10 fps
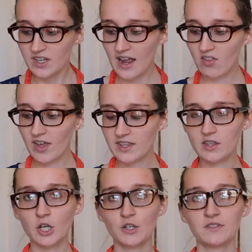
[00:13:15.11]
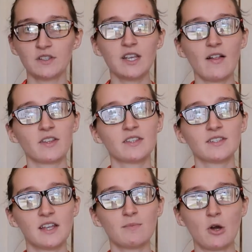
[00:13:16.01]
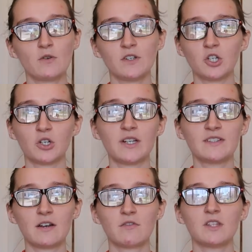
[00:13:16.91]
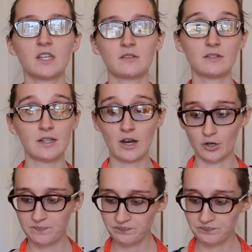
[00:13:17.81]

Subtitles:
I like that there's, yeah, like the set amount of ingredients, everything is there.